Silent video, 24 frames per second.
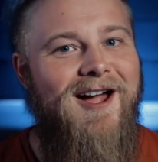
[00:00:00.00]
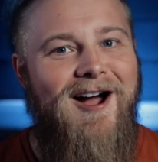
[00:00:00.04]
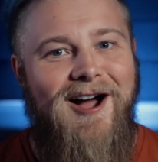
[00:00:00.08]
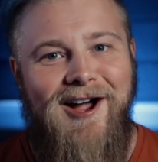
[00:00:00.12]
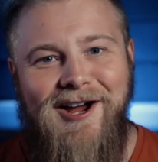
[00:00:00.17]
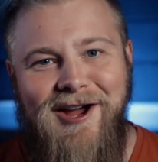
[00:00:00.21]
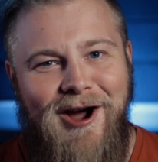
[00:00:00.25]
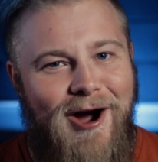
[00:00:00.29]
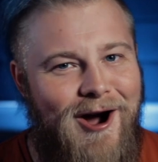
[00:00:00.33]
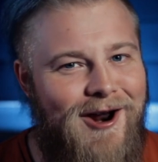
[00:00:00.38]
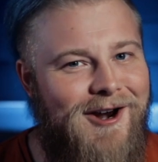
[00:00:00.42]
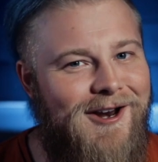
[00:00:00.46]
I
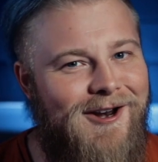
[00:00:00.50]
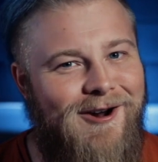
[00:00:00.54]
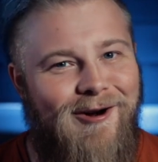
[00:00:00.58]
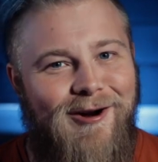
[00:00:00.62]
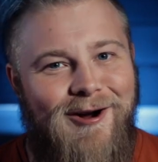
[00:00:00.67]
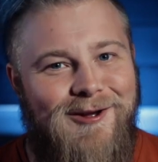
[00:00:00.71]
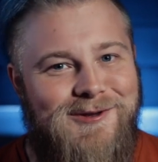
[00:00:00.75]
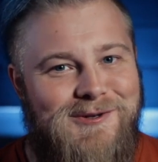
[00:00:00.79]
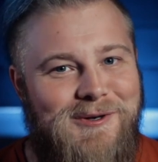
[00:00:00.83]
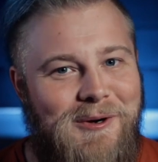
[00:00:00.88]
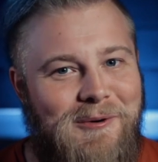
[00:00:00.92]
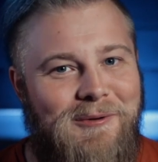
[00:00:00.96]
kind of know
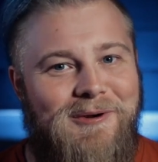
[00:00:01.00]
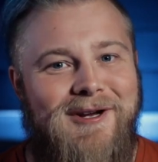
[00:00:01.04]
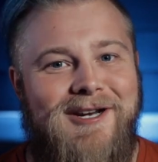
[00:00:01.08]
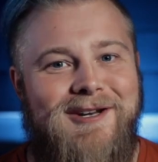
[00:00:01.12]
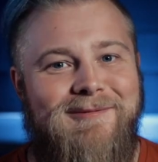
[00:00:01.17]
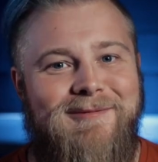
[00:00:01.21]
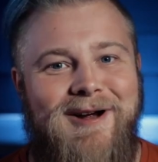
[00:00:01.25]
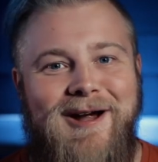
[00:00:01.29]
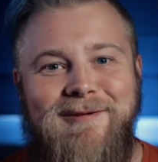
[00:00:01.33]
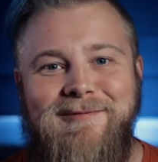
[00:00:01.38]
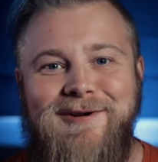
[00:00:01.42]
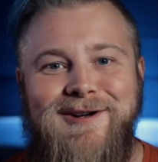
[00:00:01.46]
what I'm talking
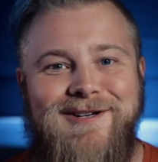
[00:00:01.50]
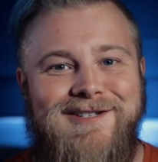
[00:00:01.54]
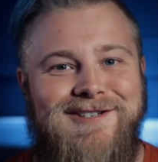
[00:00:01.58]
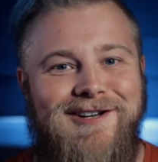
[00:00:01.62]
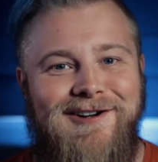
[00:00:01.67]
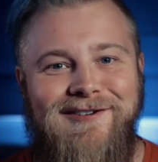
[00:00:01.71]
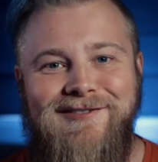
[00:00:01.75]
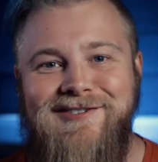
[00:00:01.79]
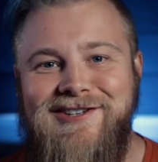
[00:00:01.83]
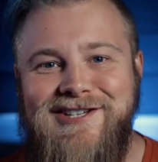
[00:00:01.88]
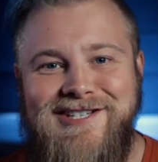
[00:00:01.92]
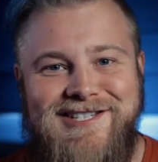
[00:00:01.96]
about because
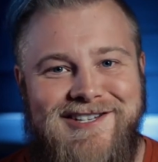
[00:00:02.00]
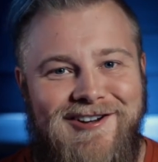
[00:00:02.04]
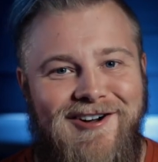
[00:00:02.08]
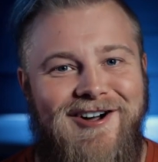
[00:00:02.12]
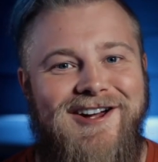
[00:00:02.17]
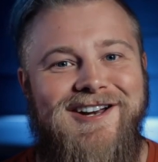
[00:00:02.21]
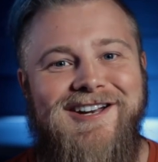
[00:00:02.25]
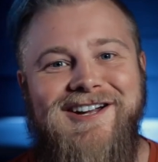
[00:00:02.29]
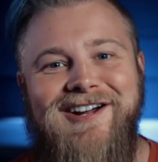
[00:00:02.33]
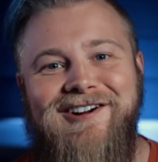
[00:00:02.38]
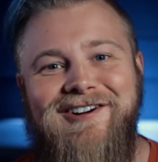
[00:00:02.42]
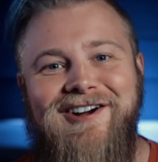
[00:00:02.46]
I've
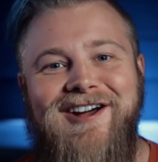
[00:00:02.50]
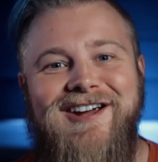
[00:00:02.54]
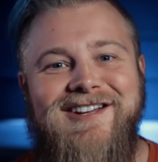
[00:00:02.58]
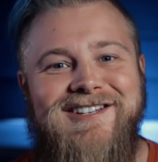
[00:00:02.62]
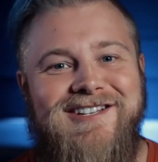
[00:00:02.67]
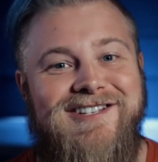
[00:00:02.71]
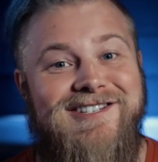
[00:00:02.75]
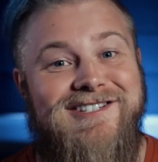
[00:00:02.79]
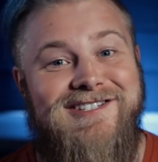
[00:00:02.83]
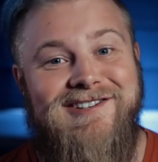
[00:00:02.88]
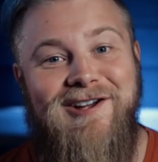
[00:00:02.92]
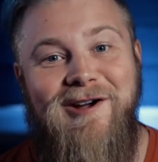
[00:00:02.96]
designed and
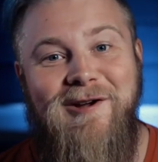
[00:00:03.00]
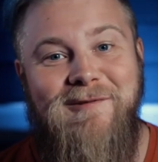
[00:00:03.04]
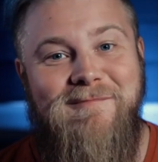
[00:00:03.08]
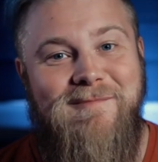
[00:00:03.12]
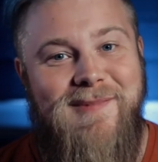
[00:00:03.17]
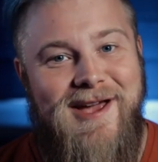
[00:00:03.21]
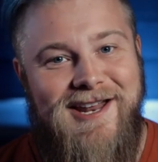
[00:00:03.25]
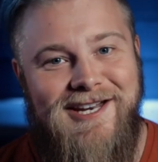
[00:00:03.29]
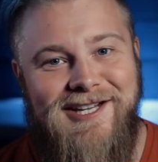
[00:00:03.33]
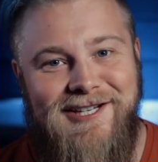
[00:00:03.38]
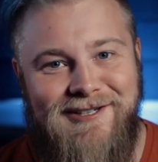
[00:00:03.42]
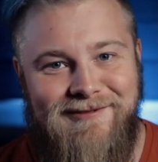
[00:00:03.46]
created so
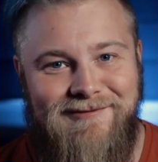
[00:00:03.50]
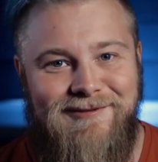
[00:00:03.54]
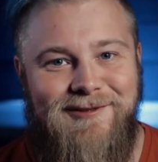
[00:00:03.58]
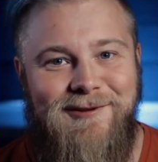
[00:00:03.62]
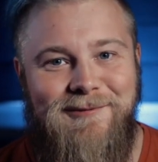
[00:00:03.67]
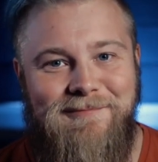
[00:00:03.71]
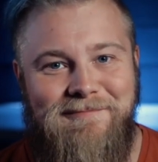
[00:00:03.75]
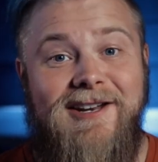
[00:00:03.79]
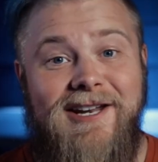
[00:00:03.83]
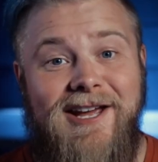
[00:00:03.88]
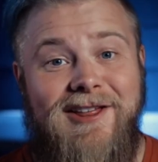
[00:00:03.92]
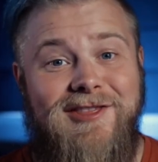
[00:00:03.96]
many of
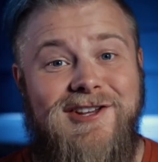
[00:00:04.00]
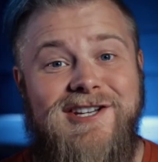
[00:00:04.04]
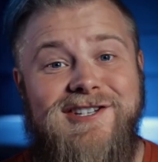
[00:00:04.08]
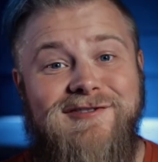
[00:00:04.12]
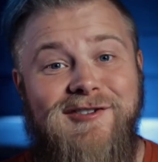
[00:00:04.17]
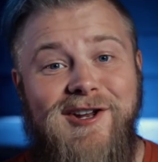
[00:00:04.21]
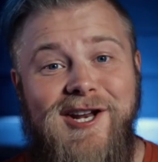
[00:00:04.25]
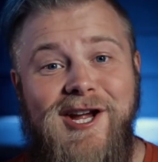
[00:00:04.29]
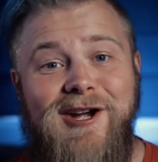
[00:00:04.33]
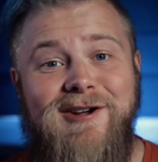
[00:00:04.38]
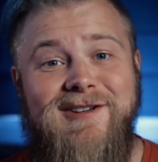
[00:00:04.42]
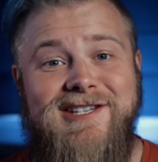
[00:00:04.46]
them. Now this
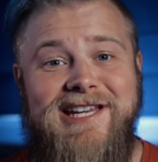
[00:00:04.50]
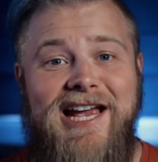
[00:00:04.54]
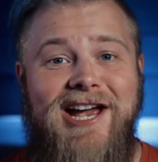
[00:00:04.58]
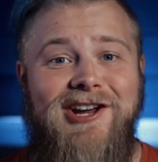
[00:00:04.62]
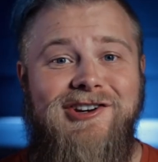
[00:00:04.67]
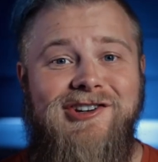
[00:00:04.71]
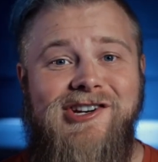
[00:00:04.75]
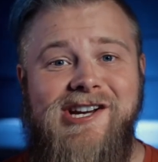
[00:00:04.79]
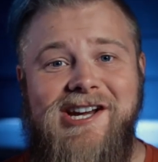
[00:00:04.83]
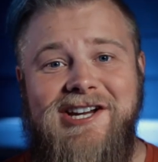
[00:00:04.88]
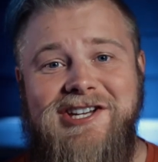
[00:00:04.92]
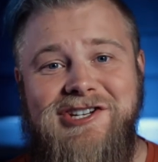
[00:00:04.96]
video is
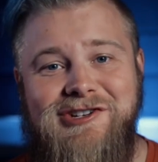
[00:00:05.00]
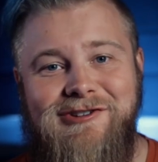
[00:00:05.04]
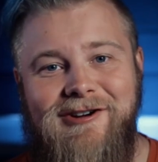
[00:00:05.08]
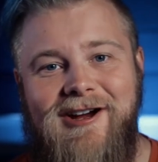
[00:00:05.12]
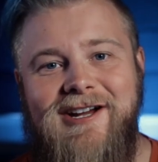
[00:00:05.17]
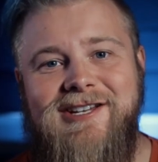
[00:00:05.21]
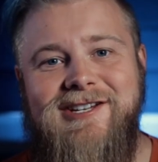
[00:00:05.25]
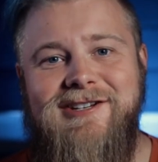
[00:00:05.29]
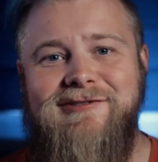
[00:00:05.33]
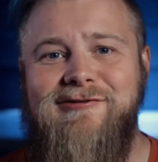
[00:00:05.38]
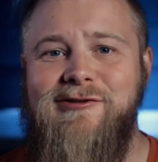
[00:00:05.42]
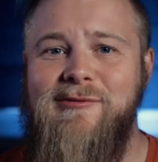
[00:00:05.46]
actually
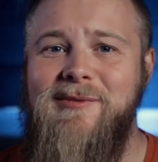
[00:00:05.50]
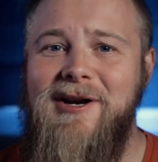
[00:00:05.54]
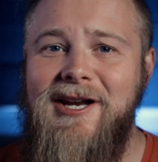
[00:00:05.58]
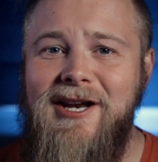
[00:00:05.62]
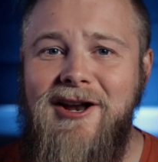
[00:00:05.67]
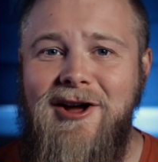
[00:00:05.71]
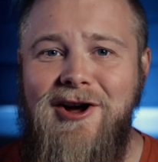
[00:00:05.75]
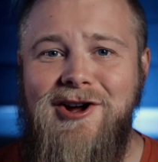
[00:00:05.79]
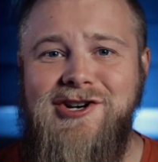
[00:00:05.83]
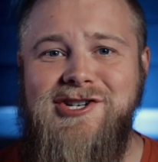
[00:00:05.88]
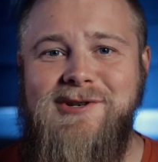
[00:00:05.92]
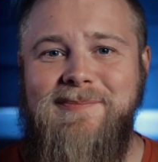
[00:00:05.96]
extracted from a
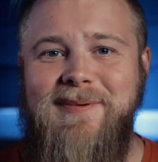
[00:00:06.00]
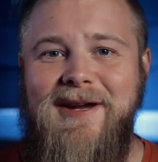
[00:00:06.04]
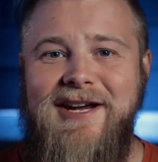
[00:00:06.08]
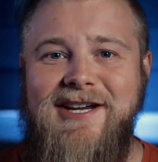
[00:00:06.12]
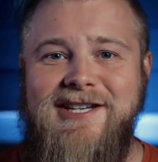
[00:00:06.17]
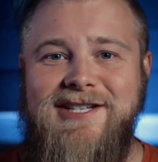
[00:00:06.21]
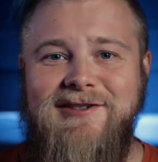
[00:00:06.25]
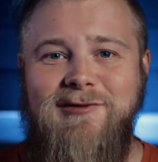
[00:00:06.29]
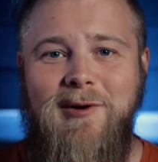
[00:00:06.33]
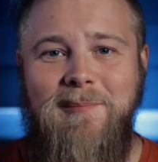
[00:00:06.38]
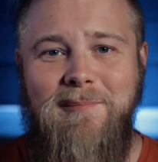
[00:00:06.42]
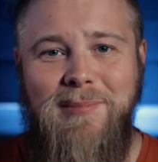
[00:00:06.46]
larger
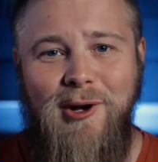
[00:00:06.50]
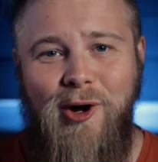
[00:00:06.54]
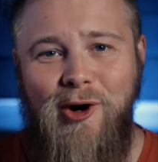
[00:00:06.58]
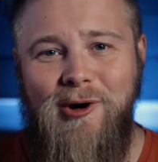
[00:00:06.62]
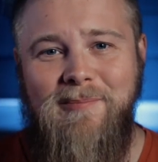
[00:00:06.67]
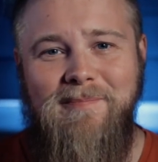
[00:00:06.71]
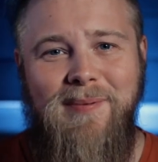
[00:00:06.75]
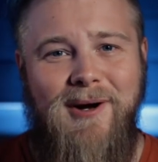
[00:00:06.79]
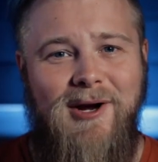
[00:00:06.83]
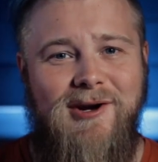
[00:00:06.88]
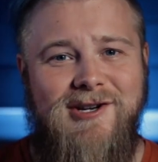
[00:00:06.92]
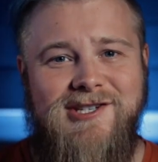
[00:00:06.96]
piece of a
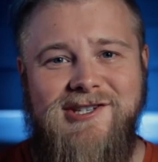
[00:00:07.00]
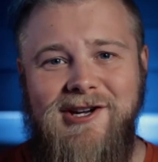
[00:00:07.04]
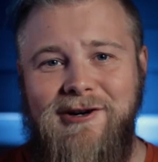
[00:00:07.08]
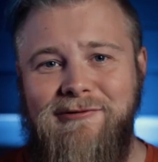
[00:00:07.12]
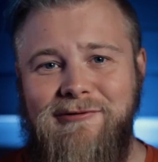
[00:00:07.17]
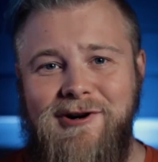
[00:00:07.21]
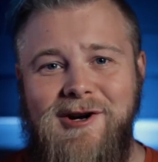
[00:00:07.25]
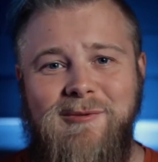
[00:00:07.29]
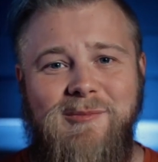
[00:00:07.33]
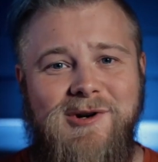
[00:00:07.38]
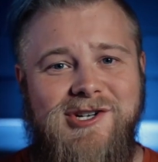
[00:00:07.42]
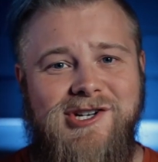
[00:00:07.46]
blog post I've
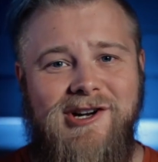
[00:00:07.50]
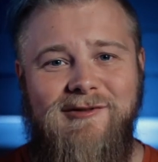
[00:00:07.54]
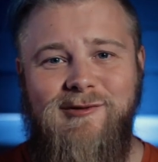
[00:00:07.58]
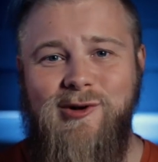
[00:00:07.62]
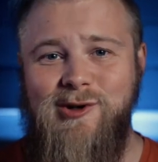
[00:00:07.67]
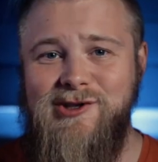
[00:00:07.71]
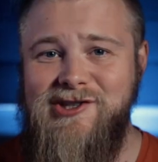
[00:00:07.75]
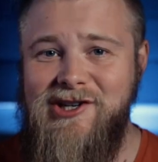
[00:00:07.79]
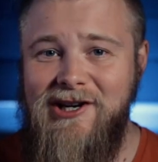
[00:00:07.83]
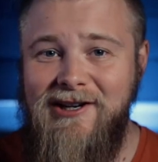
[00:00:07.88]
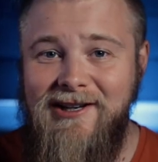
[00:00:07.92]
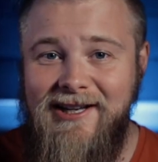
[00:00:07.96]
written which I've
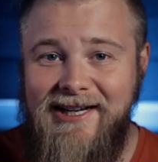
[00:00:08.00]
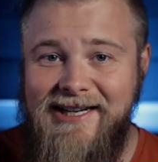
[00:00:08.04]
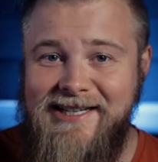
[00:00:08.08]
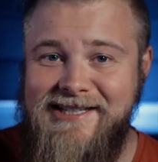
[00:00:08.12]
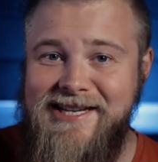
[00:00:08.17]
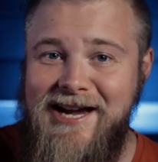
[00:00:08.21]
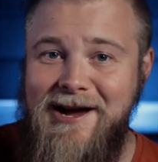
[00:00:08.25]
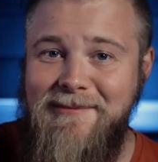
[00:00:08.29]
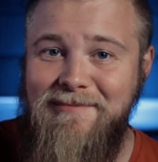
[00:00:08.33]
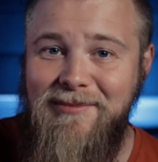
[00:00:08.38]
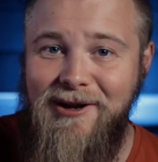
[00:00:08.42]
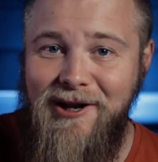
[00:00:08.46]
also linked
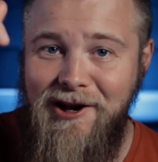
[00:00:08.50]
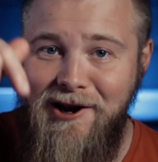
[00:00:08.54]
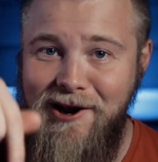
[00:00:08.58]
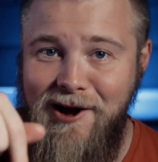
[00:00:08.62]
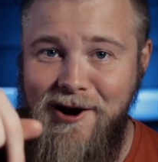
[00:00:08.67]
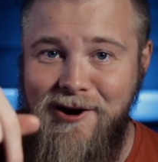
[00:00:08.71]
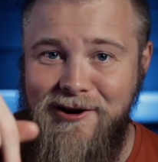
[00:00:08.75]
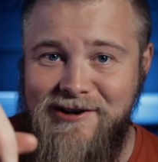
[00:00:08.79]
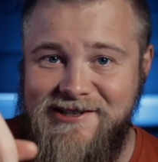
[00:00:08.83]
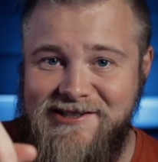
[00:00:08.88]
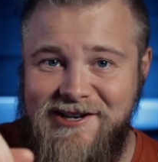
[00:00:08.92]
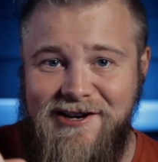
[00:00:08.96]
down
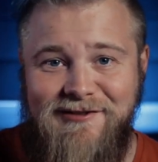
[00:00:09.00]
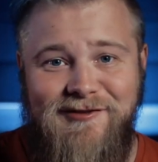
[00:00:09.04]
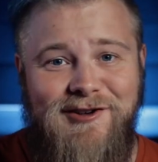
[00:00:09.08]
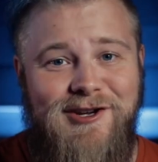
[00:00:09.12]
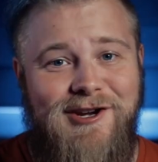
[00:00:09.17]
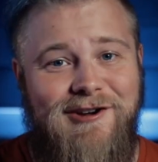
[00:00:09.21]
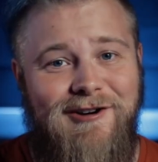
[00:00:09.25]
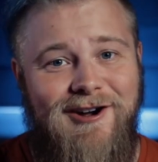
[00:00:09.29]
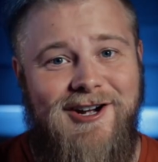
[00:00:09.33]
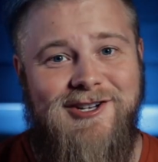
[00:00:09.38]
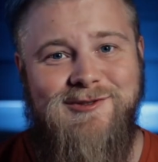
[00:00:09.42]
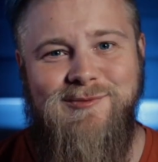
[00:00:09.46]
below. So if you
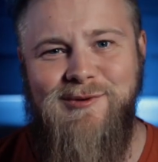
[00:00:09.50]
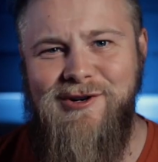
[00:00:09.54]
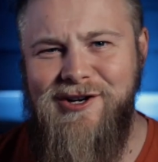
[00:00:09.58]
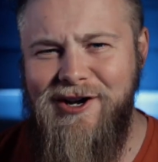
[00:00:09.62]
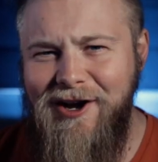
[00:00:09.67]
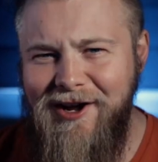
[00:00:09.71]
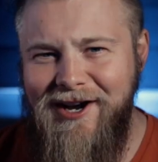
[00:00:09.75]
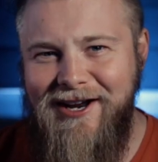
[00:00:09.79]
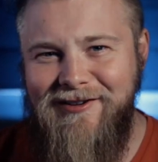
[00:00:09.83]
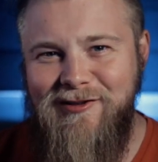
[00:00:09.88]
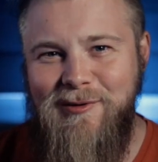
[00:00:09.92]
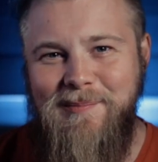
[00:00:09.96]
guys want to
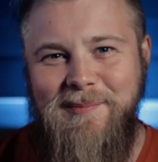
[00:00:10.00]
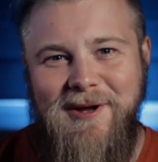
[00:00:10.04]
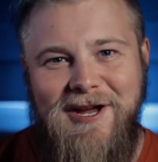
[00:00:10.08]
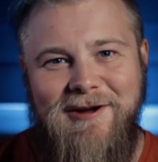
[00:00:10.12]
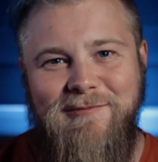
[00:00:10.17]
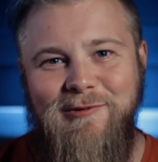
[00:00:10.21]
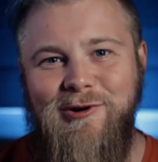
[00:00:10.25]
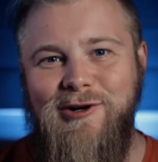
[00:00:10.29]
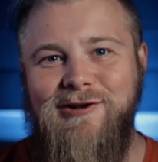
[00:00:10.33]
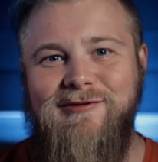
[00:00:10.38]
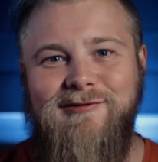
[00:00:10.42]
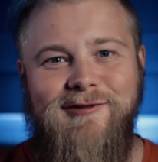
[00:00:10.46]
go and have a bit
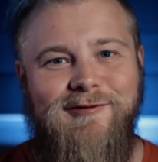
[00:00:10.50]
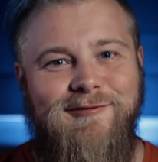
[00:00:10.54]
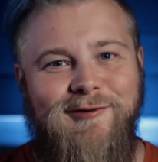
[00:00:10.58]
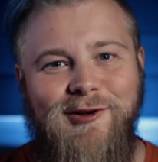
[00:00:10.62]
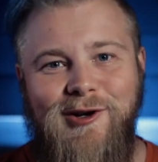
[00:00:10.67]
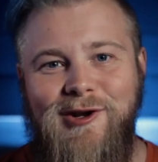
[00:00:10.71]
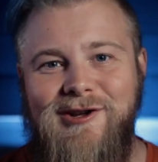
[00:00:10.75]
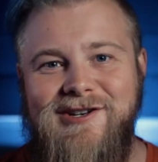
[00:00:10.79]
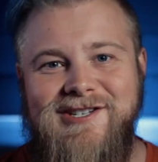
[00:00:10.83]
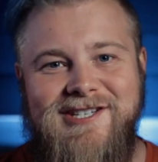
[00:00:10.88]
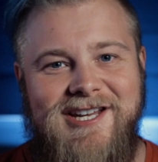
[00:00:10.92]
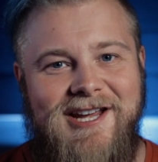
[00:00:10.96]
more of a
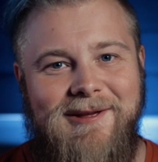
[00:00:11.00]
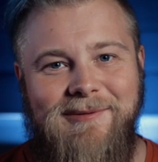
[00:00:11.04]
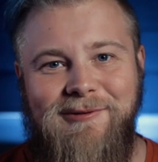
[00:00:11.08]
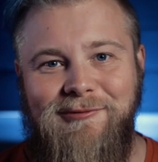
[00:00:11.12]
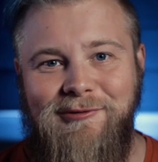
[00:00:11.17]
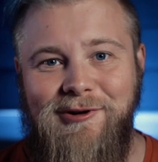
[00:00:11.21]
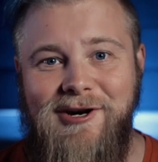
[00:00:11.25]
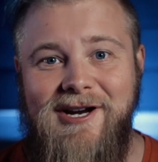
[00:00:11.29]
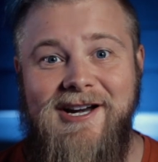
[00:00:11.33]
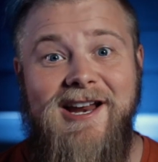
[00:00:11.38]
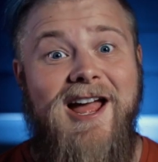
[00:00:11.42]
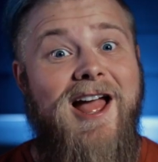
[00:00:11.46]
full on depth
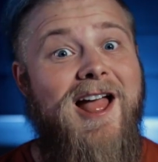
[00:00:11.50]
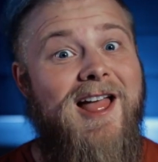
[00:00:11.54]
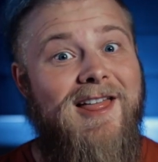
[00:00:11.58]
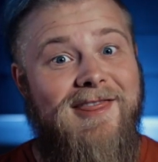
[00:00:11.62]
read,